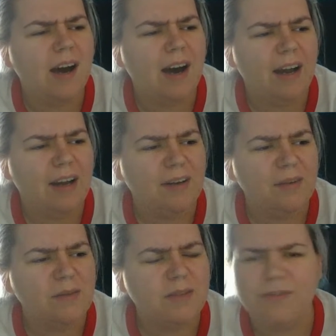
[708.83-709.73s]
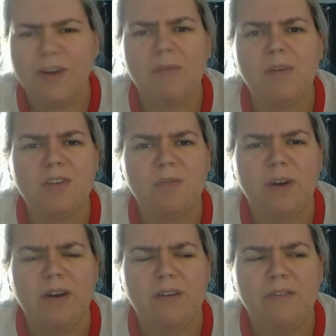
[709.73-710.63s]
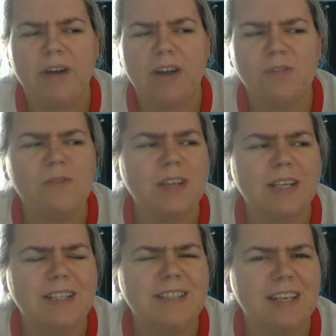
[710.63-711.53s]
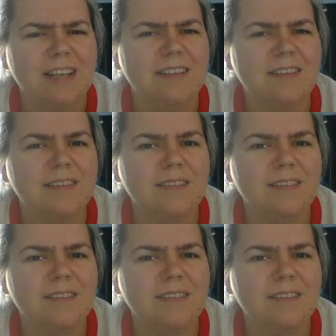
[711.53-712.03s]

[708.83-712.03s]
I was very much aware of, I don't think I said it